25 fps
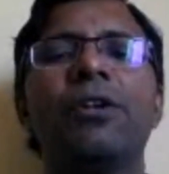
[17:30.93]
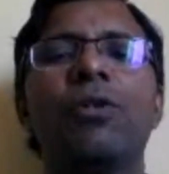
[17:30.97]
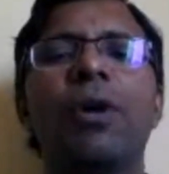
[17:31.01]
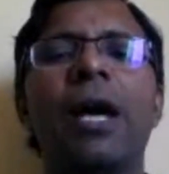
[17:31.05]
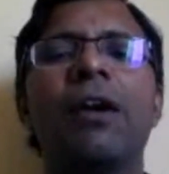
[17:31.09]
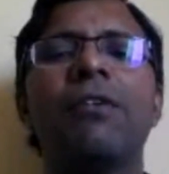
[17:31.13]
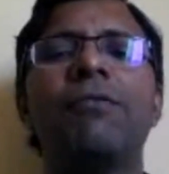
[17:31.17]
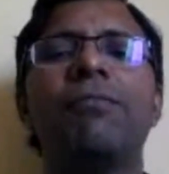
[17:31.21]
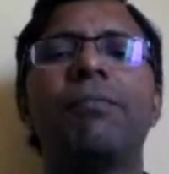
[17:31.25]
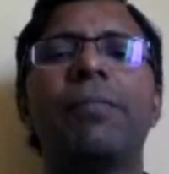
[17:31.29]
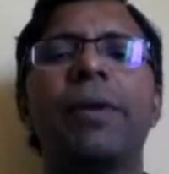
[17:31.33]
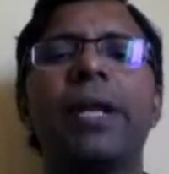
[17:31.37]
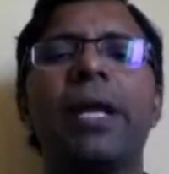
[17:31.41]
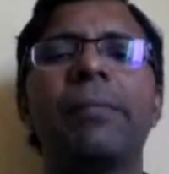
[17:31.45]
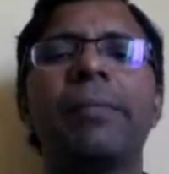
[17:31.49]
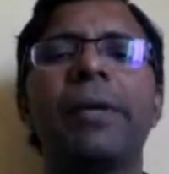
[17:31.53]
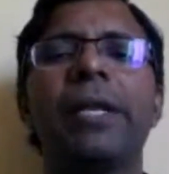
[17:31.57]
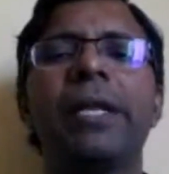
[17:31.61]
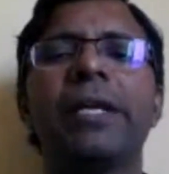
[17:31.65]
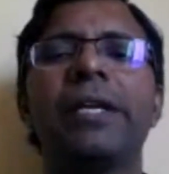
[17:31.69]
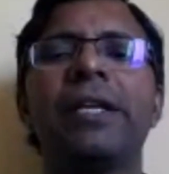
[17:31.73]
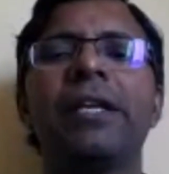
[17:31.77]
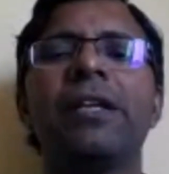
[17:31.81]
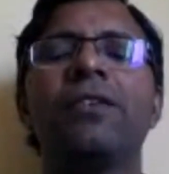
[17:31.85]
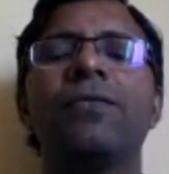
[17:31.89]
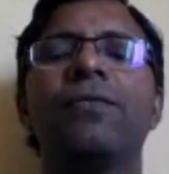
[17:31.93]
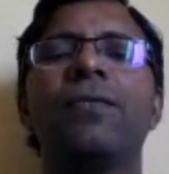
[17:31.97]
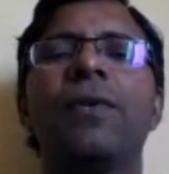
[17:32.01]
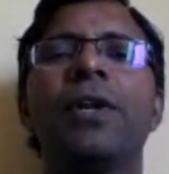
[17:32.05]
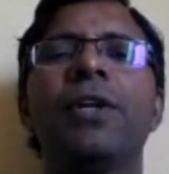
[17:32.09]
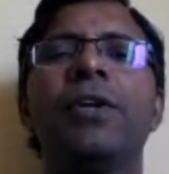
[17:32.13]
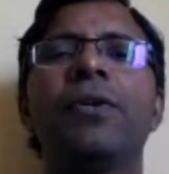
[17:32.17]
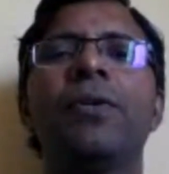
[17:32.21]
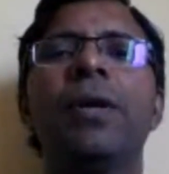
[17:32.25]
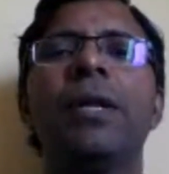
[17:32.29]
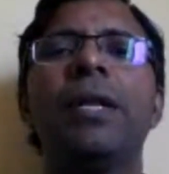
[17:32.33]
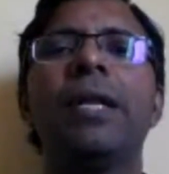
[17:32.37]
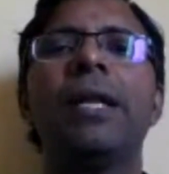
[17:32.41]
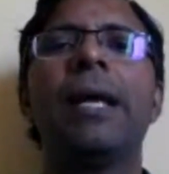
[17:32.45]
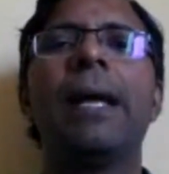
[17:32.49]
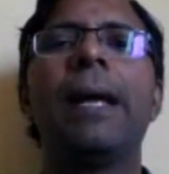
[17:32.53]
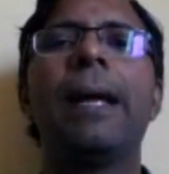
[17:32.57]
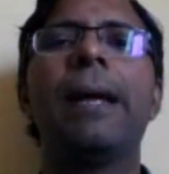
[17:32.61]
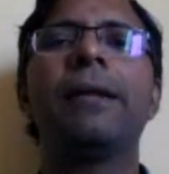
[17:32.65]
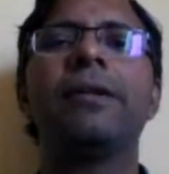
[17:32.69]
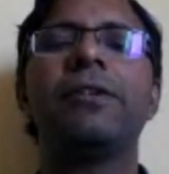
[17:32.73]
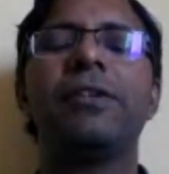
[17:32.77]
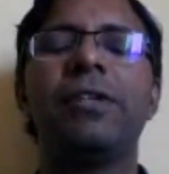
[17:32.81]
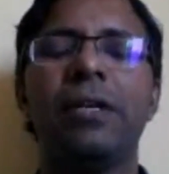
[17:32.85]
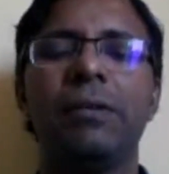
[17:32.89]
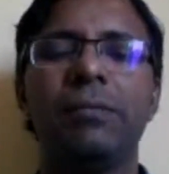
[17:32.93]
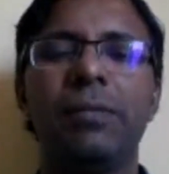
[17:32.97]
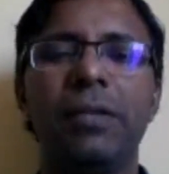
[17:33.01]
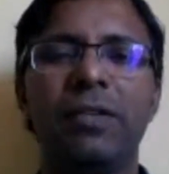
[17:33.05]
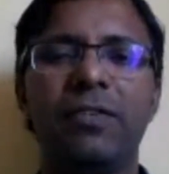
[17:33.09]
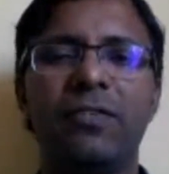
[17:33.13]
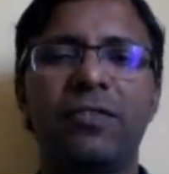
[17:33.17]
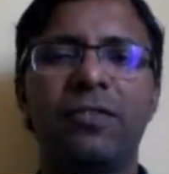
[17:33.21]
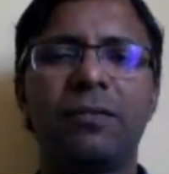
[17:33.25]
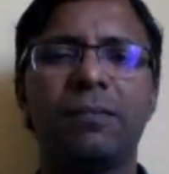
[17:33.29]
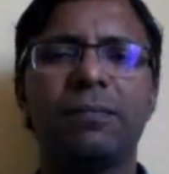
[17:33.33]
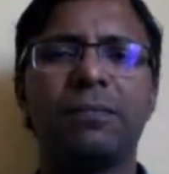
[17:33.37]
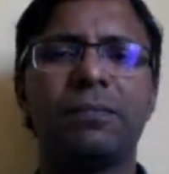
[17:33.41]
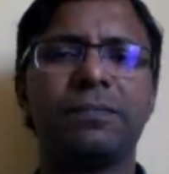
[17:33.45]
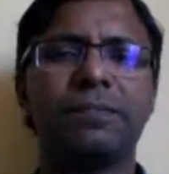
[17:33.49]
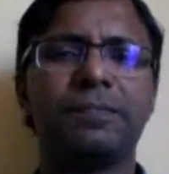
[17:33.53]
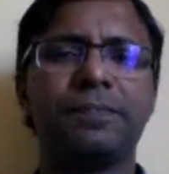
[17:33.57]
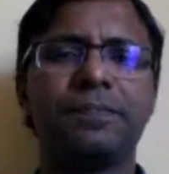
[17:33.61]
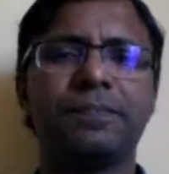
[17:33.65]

to have primary keys for your tables.